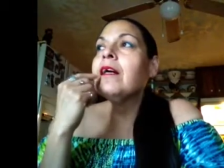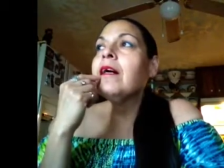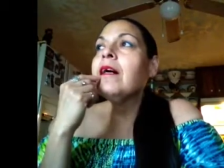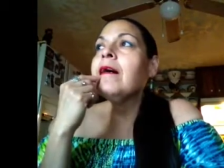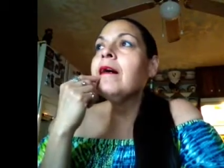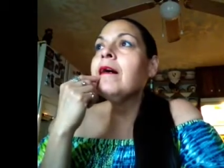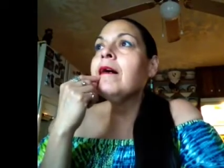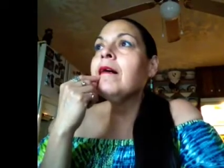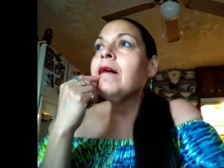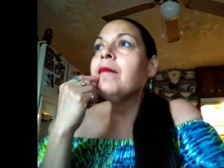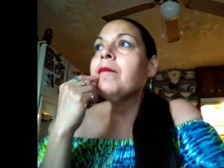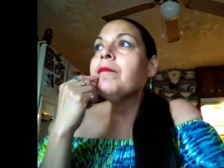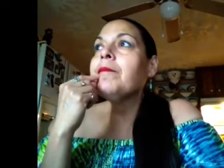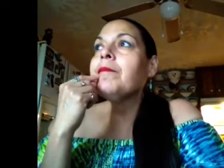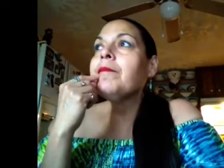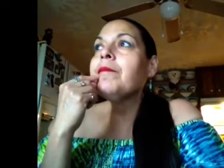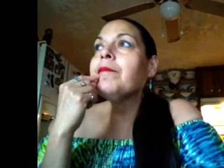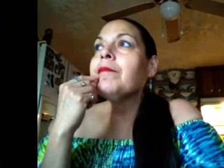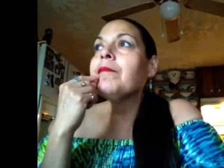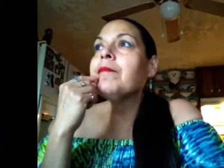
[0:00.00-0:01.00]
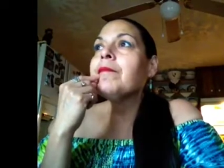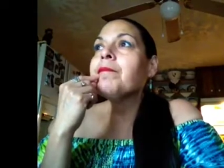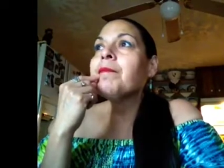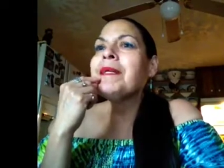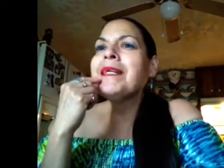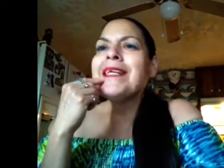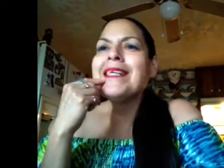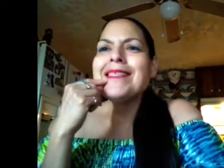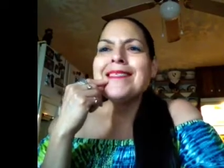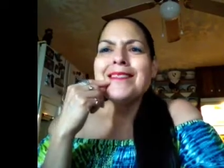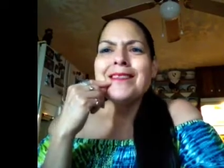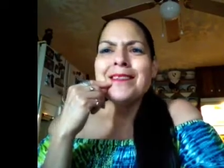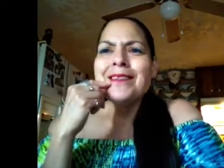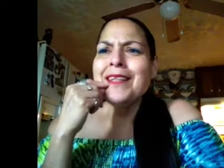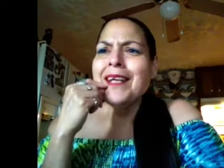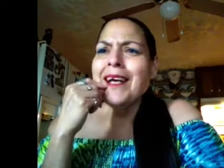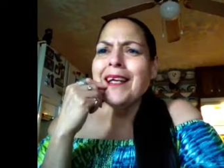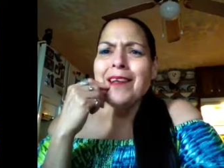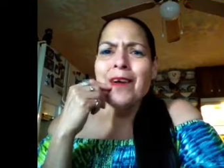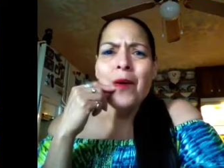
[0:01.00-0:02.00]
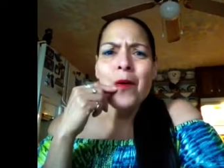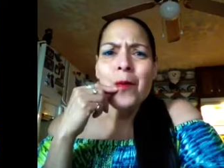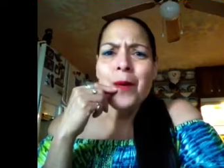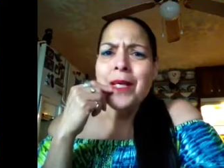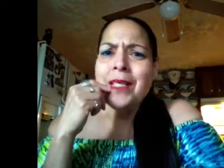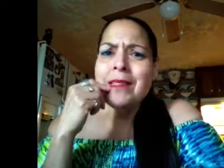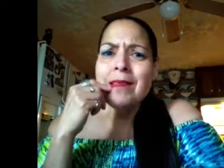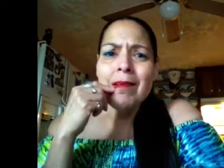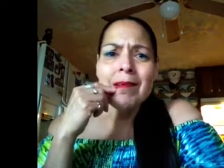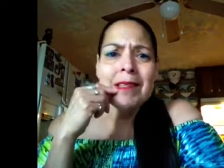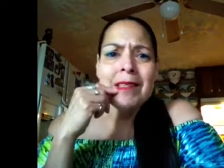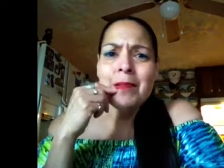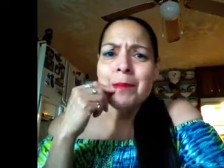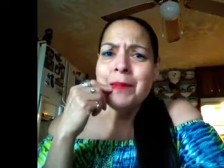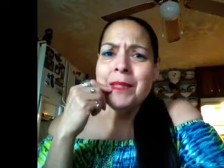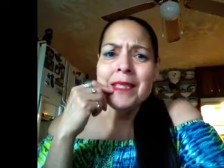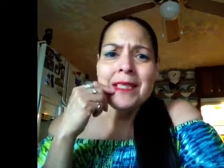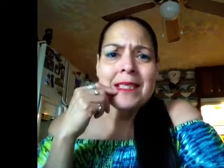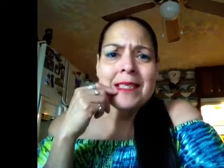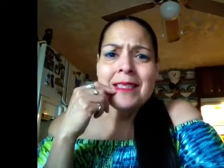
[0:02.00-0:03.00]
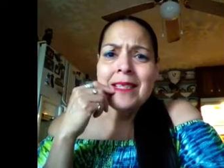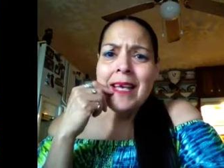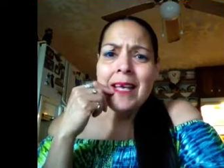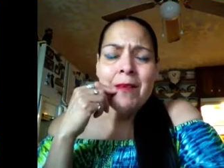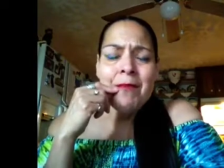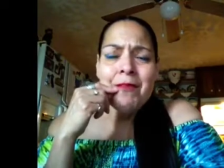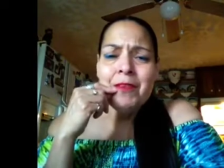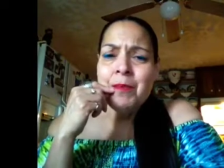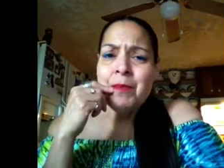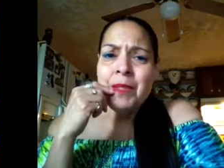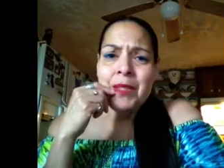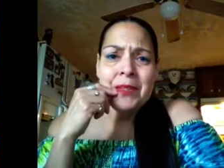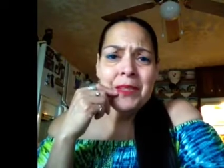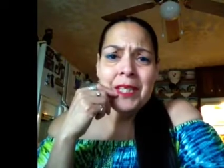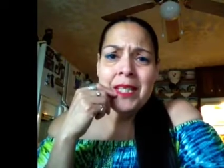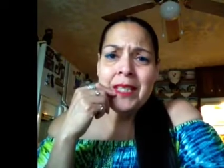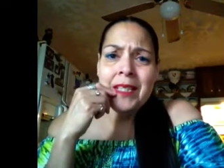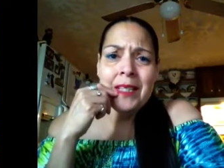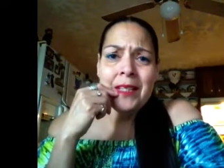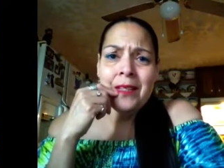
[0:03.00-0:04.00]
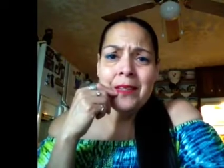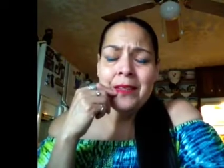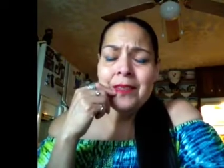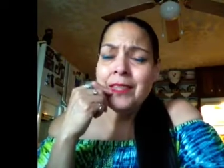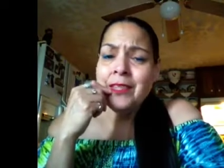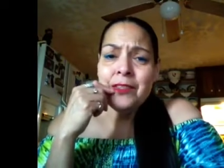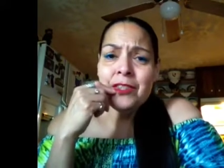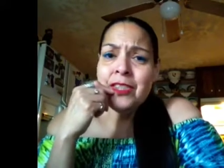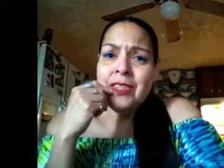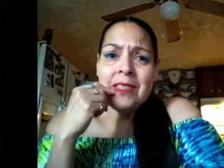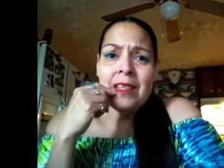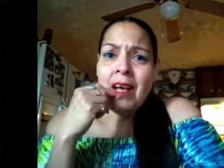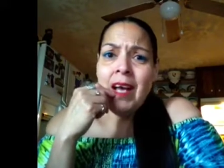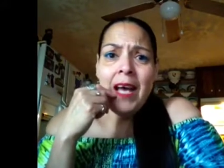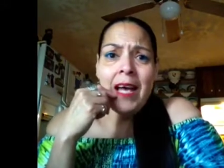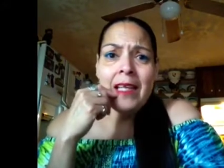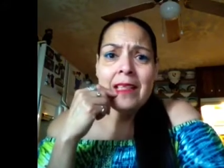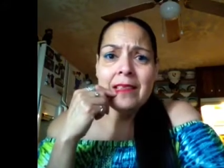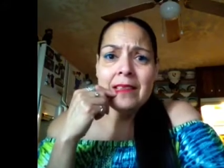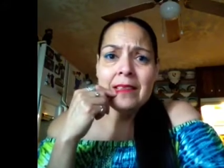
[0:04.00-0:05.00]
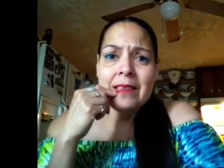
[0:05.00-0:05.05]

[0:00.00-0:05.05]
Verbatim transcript: uh, because they're not always going to be the same from year to year. They're just not.